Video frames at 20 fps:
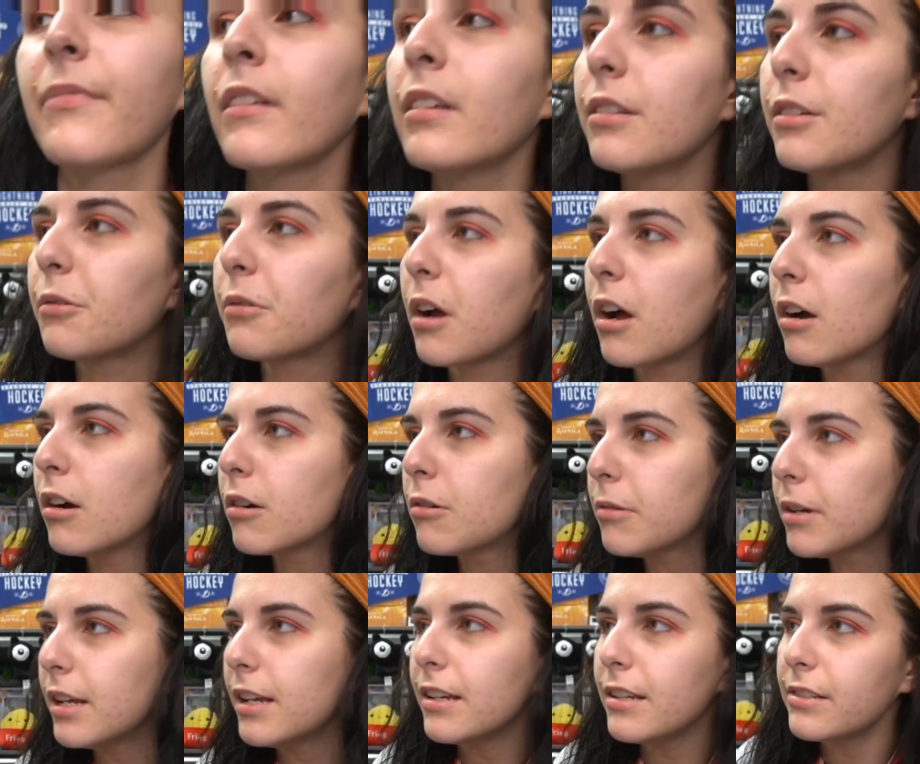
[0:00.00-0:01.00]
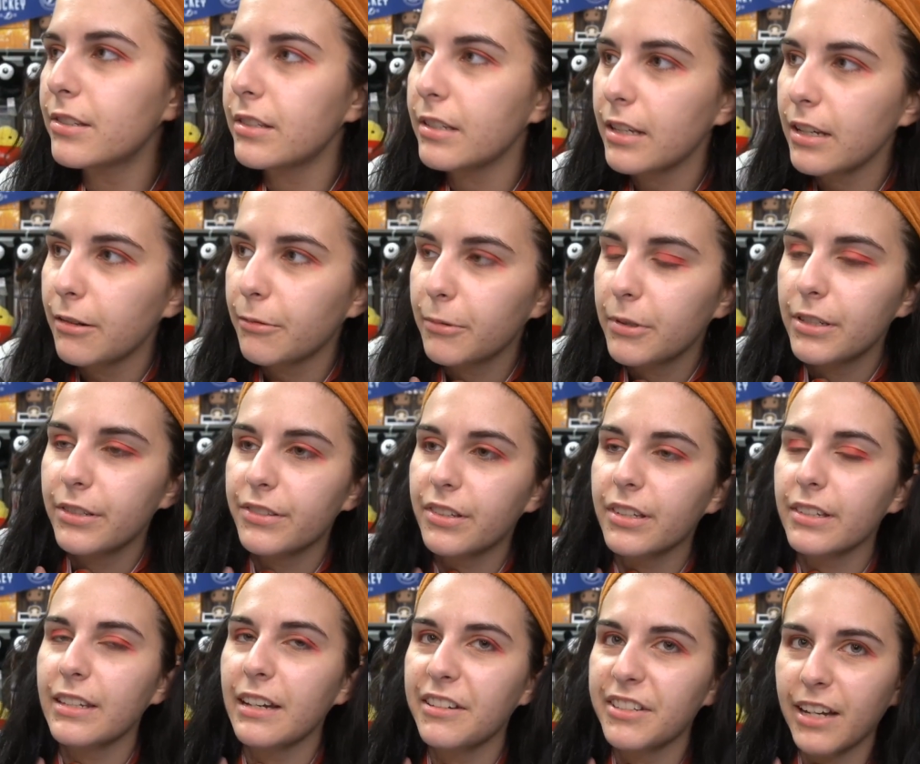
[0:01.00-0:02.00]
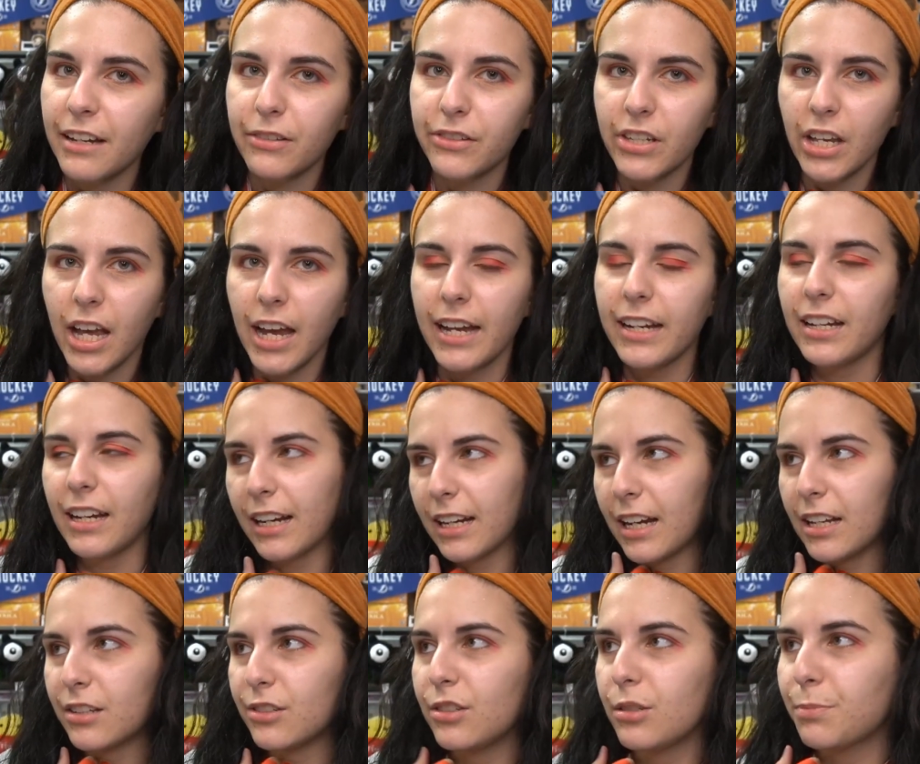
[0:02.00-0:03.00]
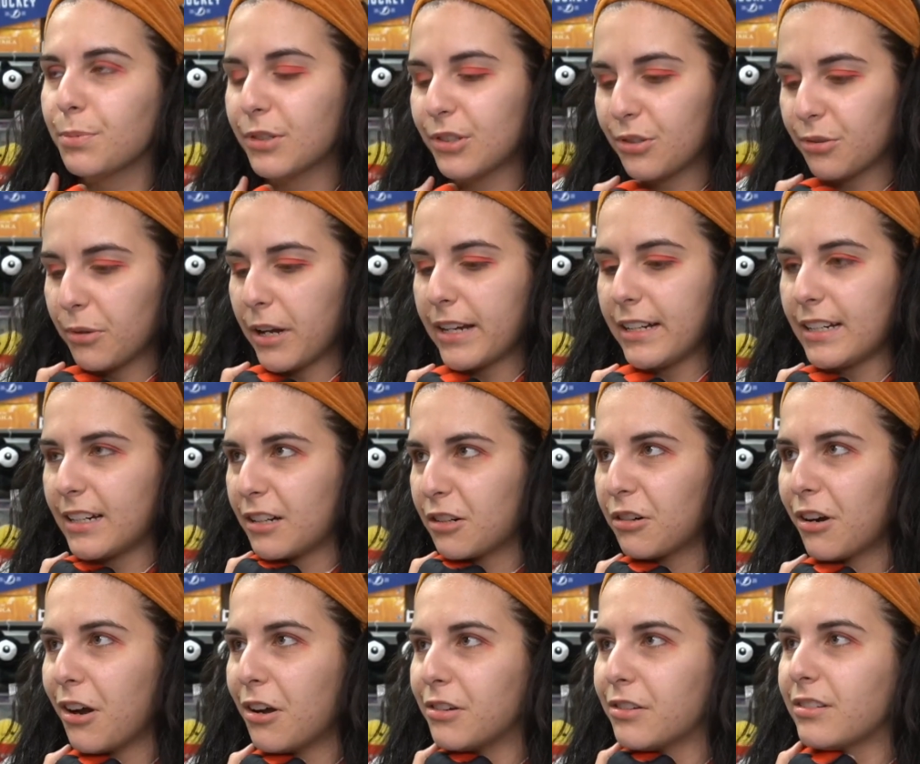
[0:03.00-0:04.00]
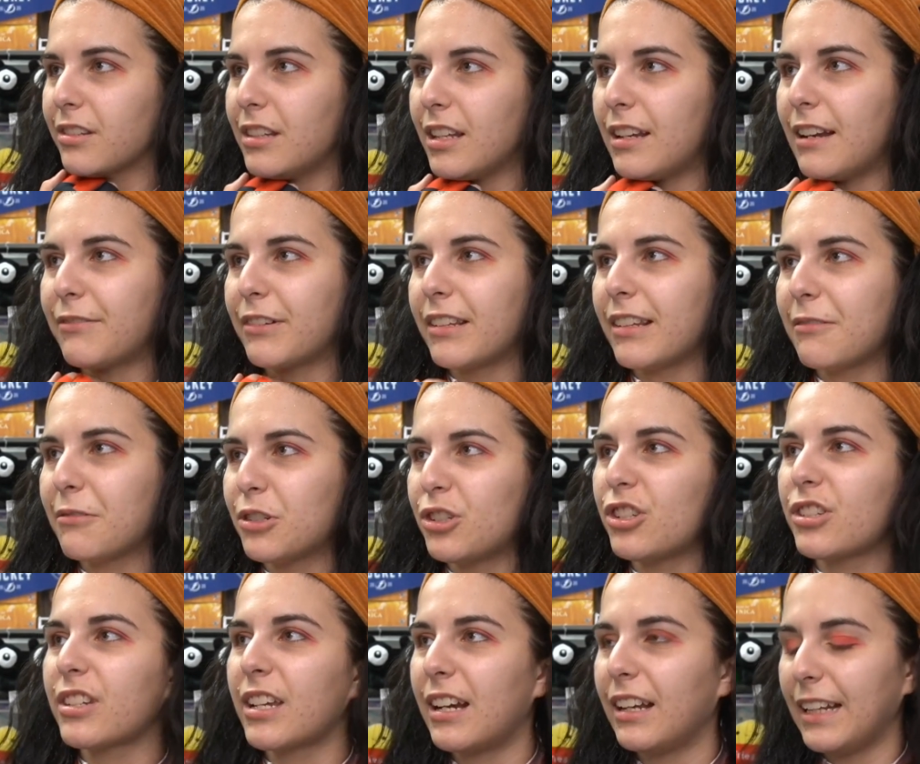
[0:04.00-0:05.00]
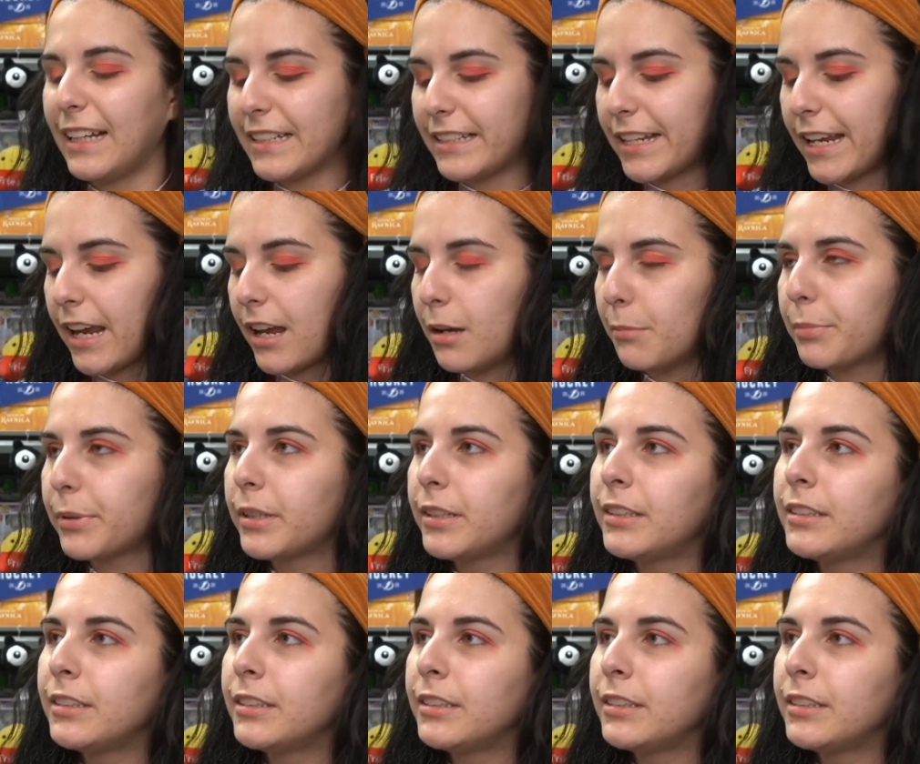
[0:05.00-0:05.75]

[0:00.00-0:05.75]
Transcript: The Rogue was, it was because I was outside and I got super sweaty and gross, and then everything was just kind of like damp.